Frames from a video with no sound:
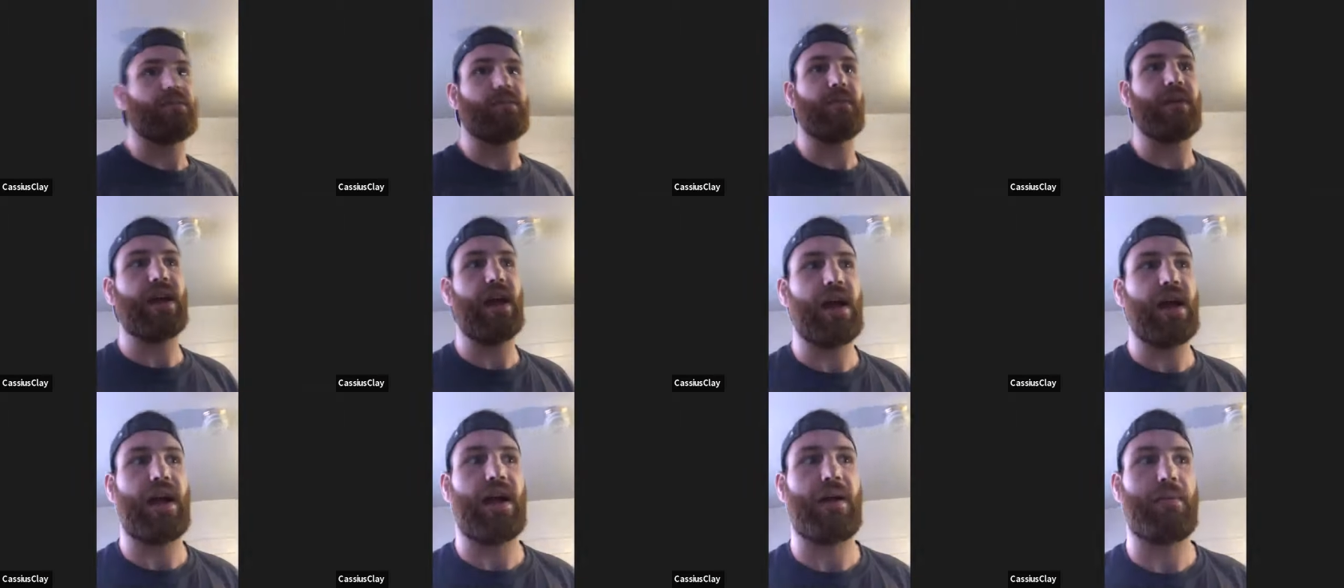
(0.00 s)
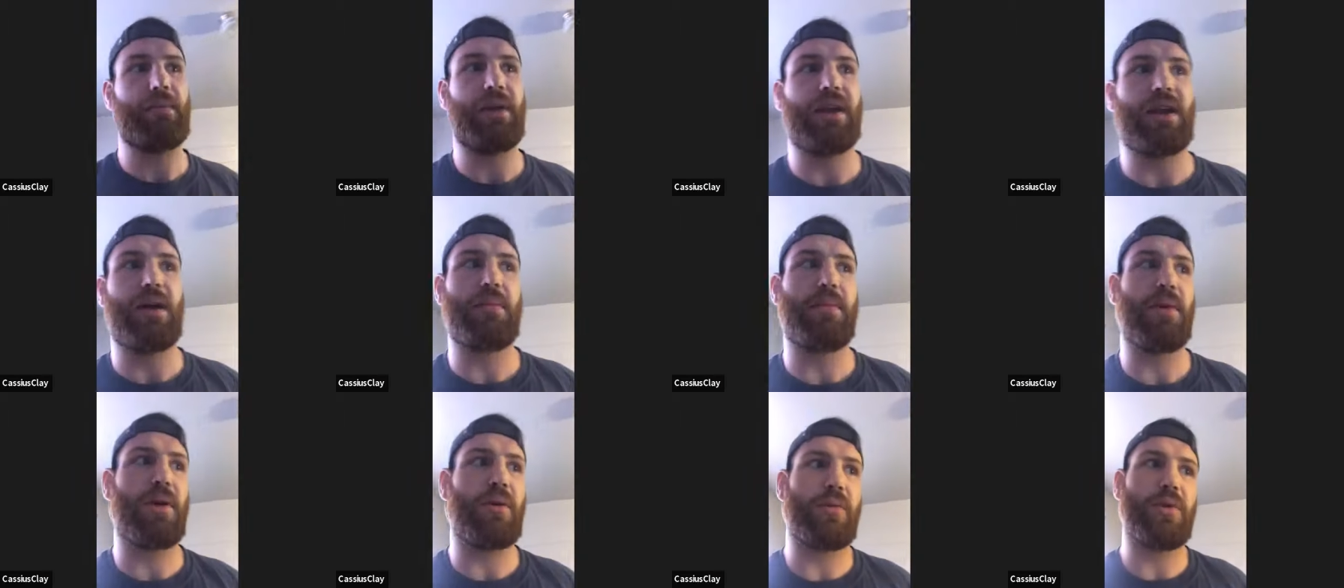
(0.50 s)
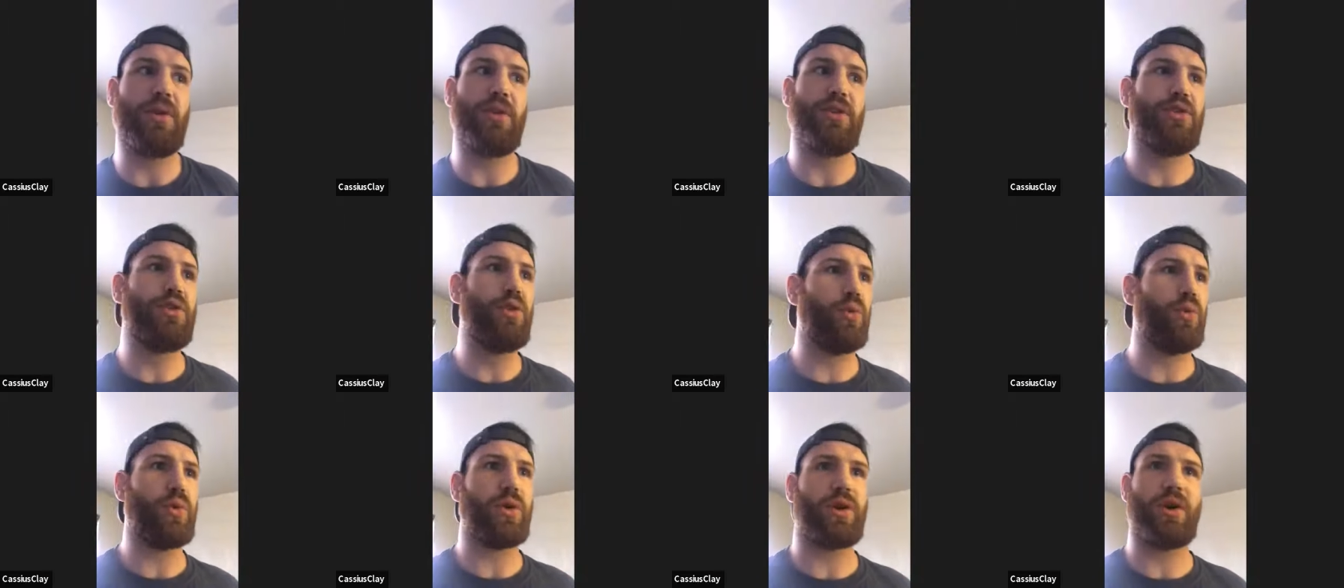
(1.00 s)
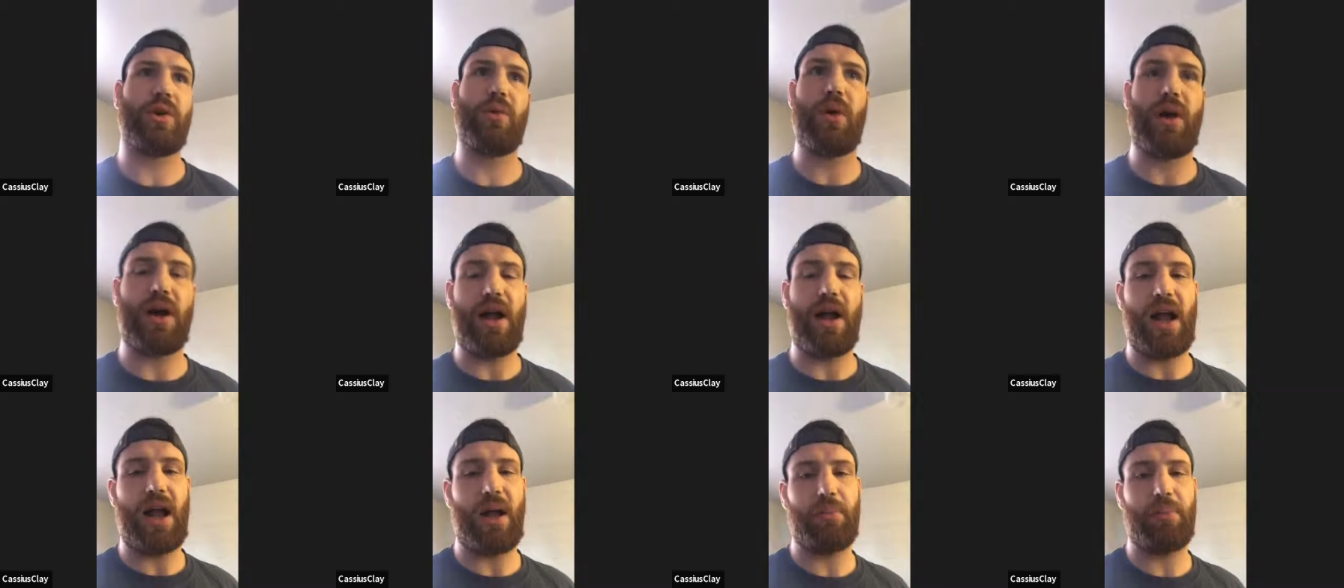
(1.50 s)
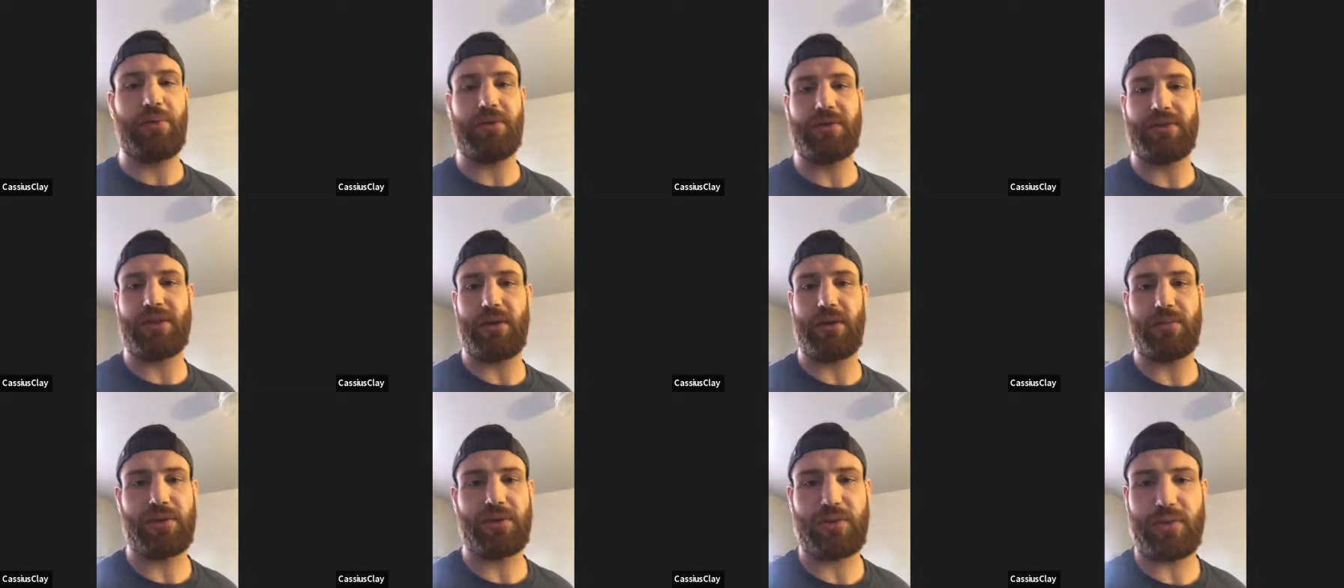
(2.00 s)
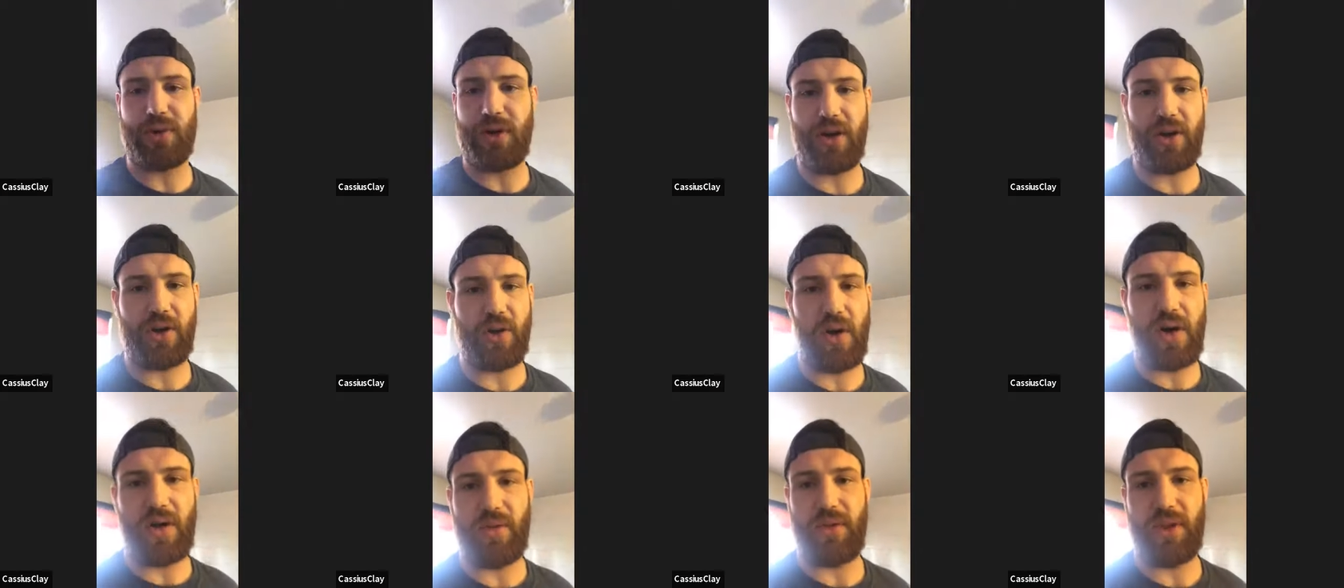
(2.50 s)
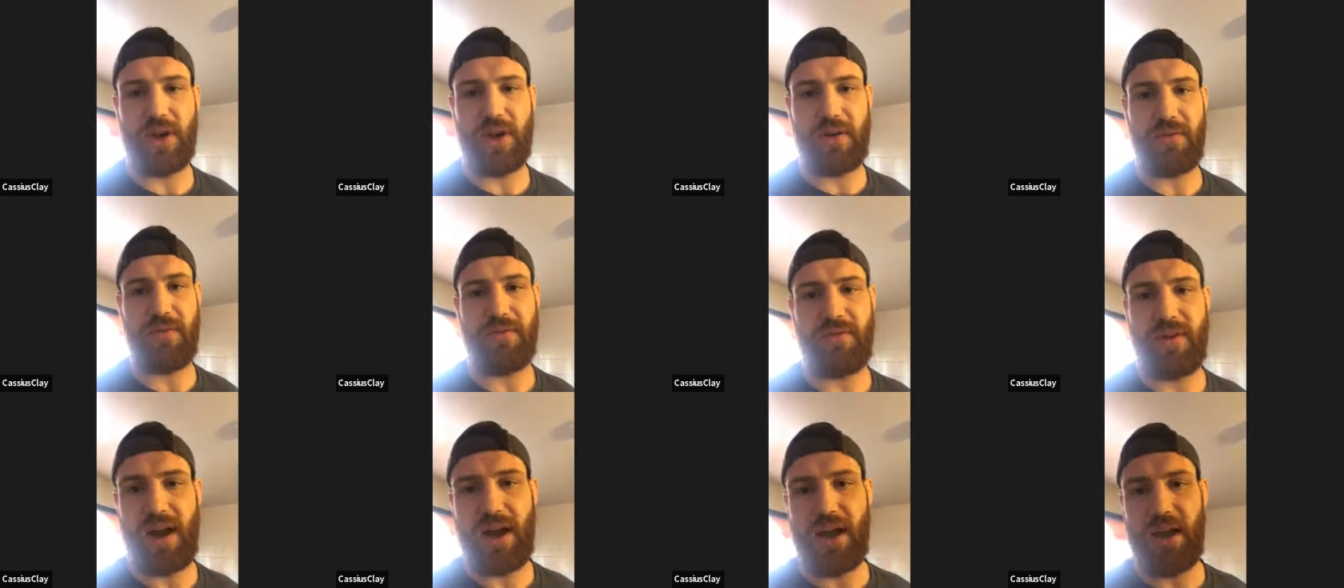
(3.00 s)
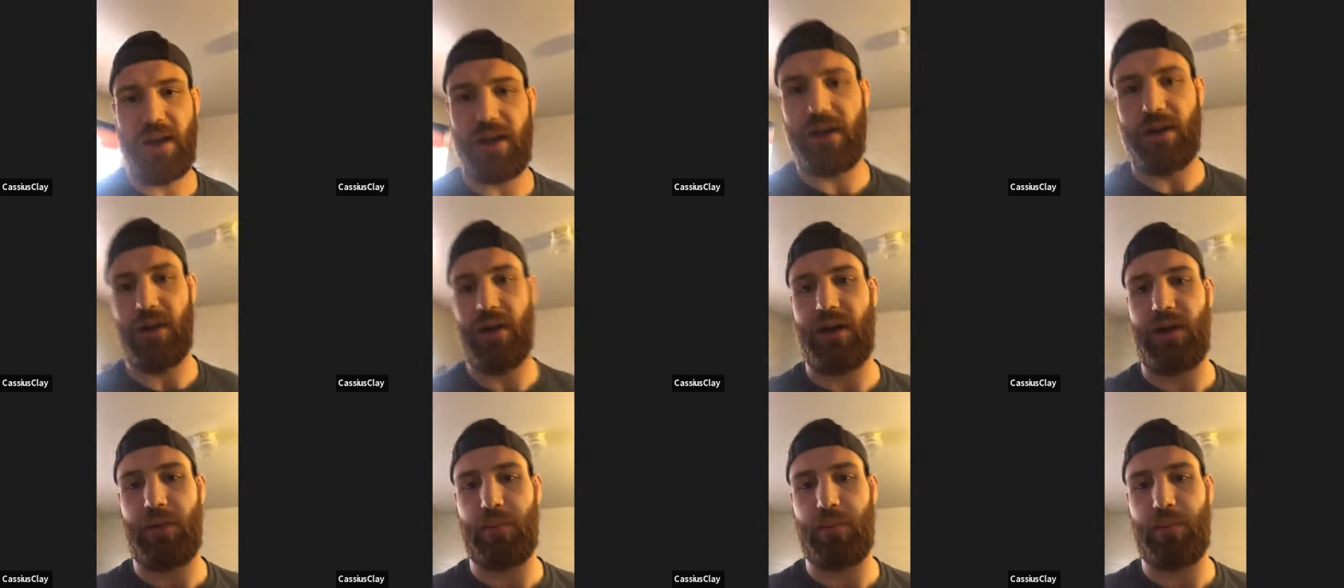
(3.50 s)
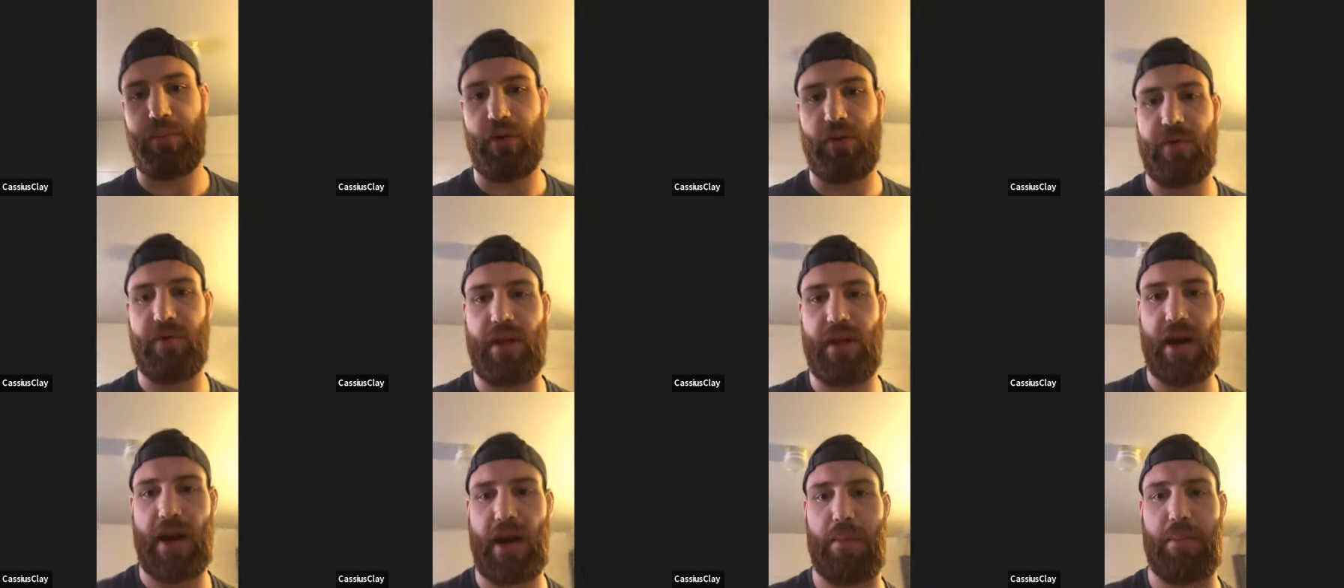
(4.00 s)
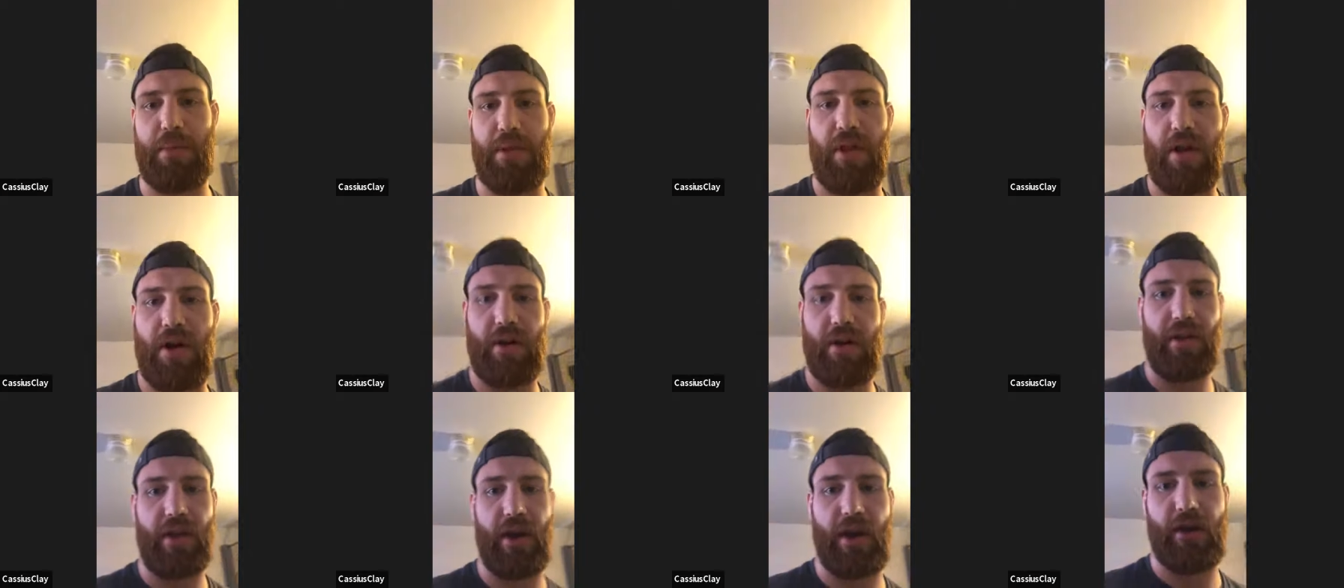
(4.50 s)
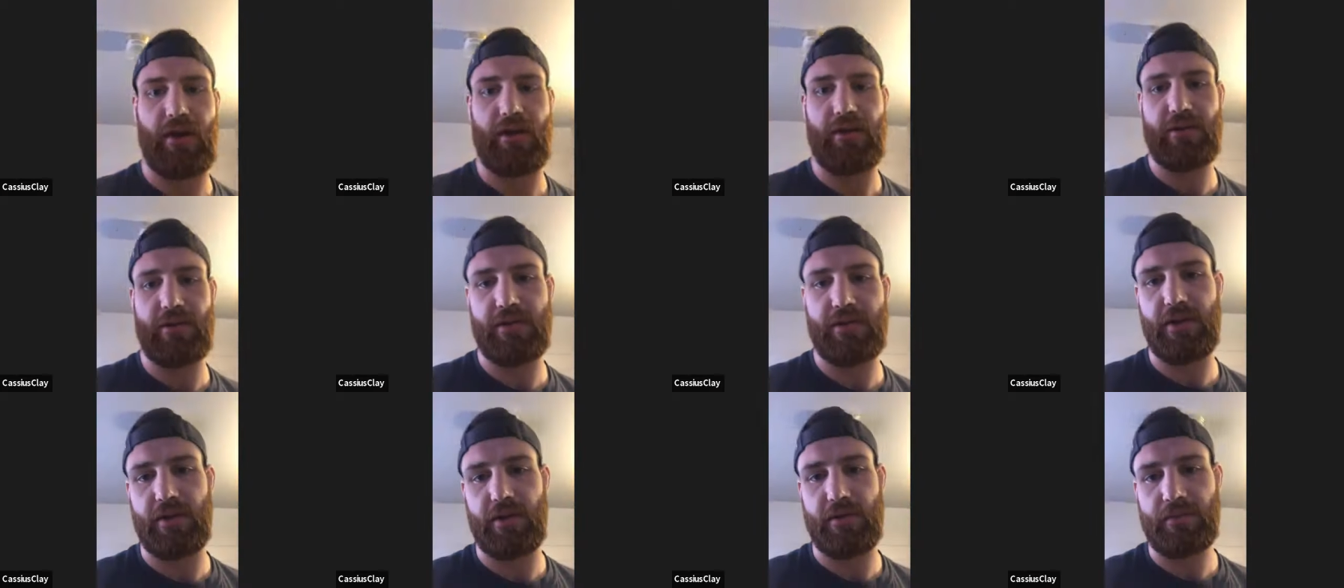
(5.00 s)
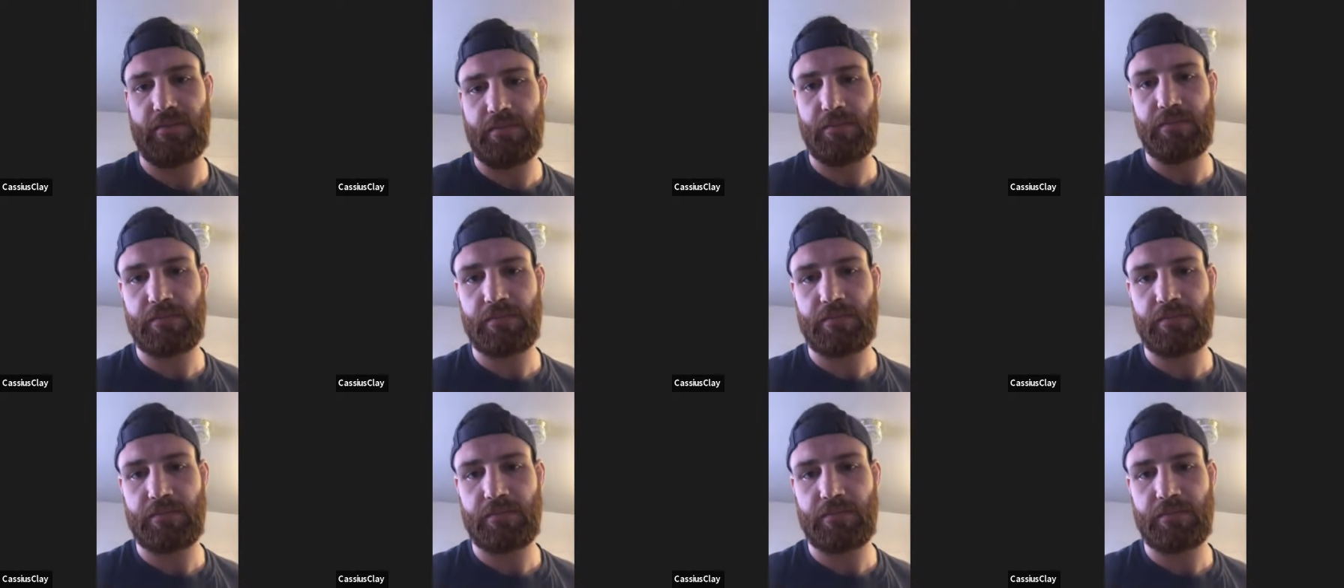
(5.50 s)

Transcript: yeah, I mean, I'm not really too worried what happens. I'm just ready to go out there and fight and prove that I belong there. So,